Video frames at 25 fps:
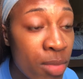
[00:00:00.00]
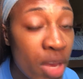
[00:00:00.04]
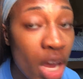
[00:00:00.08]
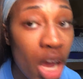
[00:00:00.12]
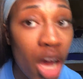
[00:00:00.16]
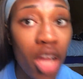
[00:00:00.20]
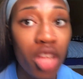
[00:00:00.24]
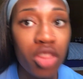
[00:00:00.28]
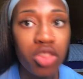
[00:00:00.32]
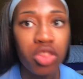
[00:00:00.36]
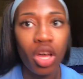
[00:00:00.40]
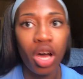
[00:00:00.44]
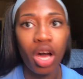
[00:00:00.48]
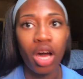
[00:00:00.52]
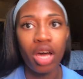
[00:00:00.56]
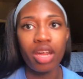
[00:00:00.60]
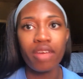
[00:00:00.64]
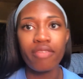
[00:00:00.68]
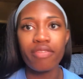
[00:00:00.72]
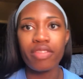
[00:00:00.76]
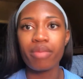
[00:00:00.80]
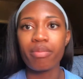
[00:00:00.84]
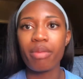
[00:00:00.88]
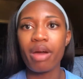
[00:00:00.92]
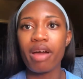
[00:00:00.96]
A lot
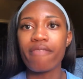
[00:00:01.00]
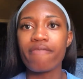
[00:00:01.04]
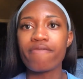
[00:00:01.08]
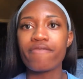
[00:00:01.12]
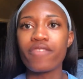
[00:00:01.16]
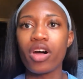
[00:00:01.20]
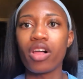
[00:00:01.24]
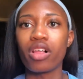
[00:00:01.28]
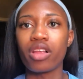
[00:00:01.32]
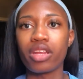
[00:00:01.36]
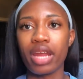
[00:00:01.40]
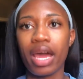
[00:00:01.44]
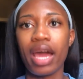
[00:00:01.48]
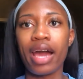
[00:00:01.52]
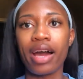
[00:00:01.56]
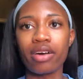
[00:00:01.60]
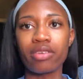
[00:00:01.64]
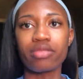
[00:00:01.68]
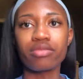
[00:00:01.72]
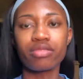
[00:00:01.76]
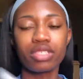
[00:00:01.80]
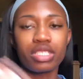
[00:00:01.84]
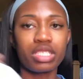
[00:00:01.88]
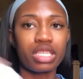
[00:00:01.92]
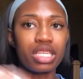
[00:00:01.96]
of them have fallen
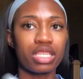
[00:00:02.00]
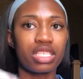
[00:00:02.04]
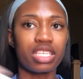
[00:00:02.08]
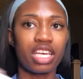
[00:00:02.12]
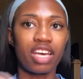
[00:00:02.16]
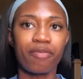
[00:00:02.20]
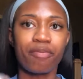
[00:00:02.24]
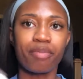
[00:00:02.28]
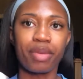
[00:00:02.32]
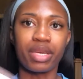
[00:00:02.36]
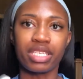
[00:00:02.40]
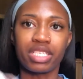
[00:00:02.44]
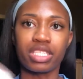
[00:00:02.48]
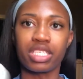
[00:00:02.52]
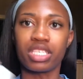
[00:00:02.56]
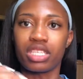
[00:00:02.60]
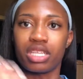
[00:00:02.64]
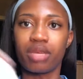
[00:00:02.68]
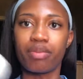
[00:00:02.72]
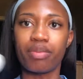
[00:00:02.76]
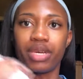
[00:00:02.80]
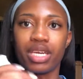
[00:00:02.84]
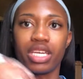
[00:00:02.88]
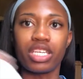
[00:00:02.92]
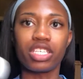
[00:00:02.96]
out since I've been to
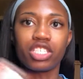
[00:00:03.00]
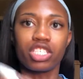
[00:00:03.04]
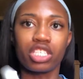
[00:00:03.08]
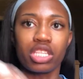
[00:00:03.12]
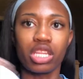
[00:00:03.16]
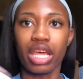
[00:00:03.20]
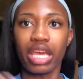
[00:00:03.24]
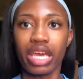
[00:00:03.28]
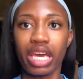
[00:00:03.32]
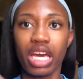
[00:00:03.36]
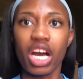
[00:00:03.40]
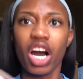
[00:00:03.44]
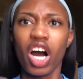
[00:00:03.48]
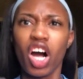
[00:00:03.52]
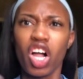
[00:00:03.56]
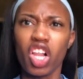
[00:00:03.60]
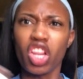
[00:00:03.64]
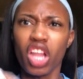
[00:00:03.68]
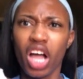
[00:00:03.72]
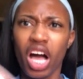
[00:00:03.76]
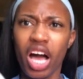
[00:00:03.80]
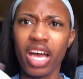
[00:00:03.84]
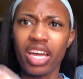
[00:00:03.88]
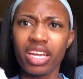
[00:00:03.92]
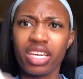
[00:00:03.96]
the beach, like a
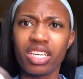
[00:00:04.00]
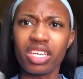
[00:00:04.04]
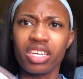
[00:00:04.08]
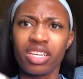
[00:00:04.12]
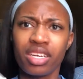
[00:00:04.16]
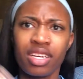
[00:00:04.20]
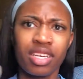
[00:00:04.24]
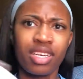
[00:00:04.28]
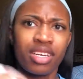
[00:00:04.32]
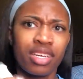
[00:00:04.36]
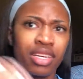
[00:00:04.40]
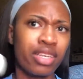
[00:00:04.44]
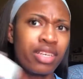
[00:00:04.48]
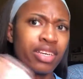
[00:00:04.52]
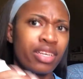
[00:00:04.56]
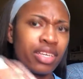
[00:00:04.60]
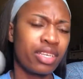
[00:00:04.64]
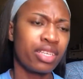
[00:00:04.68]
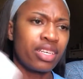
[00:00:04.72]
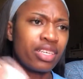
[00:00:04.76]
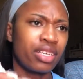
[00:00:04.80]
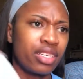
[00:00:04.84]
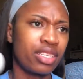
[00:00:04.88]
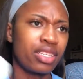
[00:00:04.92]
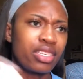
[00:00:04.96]
lot.
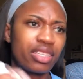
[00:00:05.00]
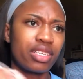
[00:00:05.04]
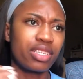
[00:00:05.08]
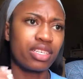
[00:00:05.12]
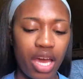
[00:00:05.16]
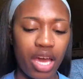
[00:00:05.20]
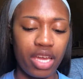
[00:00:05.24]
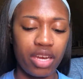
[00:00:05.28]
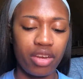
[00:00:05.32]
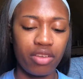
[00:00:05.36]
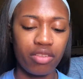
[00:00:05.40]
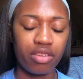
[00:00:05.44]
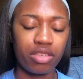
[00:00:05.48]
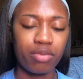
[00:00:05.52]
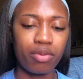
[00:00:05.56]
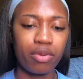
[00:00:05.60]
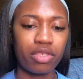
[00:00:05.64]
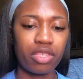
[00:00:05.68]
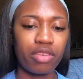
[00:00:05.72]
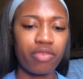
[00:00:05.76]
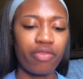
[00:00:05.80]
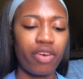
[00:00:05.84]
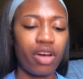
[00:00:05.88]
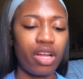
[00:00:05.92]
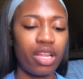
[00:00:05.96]
I know they're supposed
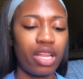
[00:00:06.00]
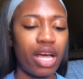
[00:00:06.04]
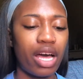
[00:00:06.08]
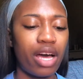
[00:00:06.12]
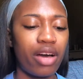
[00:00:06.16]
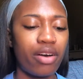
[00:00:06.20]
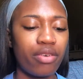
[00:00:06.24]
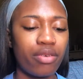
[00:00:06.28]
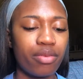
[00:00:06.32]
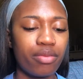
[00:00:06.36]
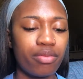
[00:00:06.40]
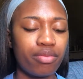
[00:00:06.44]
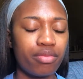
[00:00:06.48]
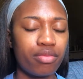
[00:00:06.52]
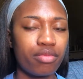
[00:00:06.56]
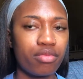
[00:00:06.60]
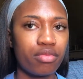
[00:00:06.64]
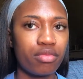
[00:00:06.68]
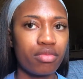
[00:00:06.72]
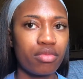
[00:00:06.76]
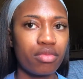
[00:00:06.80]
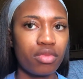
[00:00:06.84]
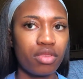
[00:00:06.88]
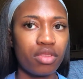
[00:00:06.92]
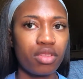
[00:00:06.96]
to fall out,
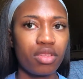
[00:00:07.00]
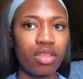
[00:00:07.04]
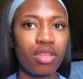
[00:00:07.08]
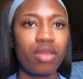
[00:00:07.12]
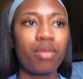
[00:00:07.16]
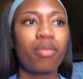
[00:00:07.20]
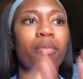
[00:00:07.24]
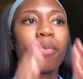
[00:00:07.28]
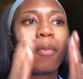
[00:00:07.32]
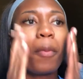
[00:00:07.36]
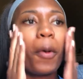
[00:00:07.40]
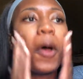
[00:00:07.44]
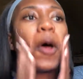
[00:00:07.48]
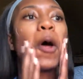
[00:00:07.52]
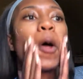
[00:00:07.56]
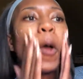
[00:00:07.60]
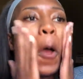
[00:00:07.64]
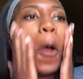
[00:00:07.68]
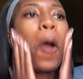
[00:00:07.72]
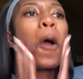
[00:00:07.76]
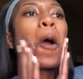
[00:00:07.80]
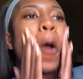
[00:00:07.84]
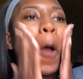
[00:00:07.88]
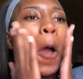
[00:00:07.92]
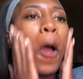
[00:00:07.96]
but
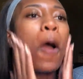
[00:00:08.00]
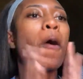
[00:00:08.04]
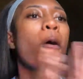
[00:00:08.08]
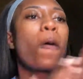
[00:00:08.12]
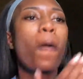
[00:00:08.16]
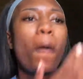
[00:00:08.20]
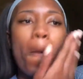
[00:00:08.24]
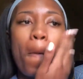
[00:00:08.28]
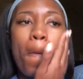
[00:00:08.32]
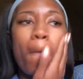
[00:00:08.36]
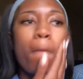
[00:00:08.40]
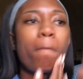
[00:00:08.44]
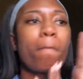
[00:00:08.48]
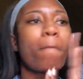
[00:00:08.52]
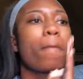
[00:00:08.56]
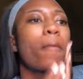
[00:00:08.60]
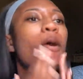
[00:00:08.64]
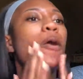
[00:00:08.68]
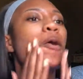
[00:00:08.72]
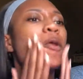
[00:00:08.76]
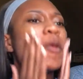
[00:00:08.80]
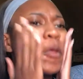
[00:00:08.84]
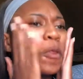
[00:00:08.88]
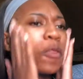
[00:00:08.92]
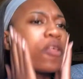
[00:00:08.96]

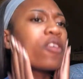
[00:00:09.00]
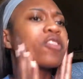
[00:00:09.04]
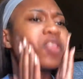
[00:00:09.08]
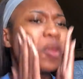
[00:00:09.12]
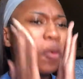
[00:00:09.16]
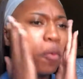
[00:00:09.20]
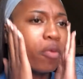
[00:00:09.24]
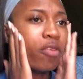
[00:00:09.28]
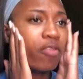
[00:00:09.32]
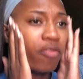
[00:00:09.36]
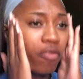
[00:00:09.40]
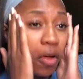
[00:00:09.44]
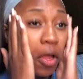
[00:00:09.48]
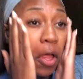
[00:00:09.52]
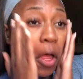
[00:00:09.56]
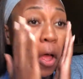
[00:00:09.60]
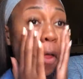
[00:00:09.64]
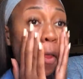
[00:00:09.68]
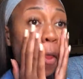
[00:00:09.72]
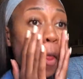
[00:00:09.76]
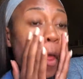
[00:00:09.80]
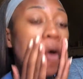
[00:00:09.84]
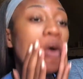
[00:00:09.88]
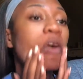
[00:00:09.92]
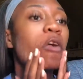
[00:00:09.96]
I didn't think they would fall
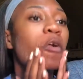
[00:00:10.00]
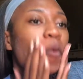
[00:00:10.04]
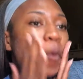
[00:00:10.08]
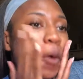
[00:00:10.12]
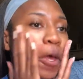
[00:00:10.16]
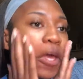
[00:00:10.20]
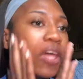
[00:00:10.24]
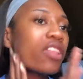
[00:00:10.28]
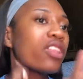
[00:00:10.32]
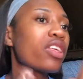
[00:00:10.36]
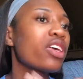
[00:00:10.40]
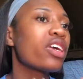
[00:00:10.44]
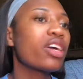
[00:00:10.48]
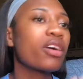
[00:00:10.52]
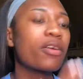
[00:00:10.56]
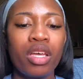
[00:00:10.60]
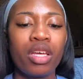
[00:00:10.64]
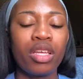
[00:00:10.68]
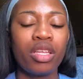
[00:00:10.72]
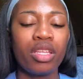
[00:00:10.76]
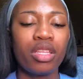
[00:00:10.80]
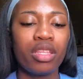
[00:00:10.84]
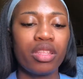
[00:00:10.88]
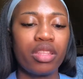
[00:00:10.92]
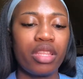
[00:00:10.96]
out that quickly.
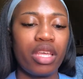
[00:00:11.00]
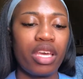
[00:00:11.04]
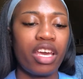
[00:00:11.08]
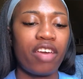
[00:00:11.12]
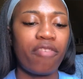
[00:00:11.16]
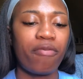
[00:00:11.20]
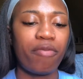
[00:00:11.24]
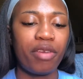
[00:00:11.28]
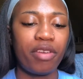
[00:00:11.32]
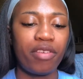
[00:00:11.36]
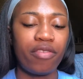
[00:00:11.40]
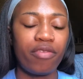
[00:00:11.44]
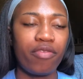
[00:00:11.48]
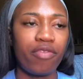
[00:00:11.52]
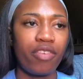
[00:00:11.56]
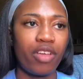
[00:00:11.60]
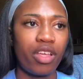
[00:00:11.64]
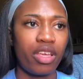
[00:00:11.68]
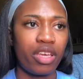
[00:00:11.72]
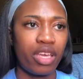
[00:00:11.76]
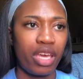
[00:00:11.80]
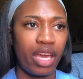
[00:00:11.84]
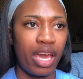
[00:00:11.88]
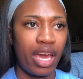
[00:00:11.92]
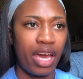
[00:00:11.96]
They have been
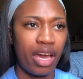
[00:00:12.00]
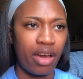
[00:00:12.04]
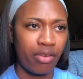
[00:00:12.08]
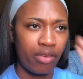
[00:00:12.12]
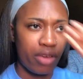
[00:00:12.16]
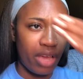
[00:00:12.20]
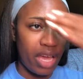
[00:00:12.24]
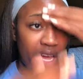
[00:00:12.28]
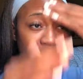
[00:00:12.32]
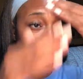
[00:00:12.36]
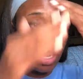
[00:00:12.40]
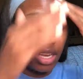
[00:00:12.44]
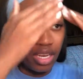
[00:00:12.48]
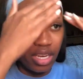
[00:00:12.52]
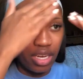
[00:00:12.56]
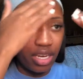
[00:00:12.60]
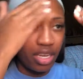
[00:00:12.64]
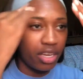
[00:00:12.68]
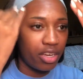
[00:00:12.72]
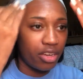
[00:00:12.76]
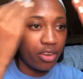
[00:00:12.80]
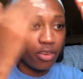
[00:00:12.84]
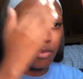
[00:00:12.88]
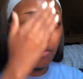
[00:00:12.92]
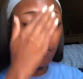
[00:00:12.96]
falling out at an
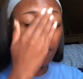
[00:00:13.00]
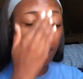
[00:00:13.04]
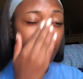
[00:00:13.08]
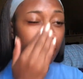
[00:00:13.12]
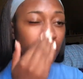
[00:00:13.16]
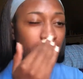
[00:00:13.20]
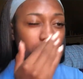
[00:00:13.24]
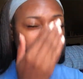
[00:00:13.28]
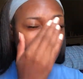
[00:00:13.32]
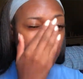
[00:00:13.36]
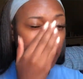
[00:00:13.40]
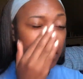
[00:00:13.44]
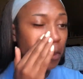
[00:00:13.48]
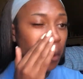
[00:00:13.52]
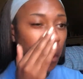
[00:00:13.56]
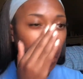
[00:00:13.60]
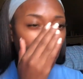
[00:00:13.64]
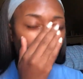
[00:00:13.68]
increased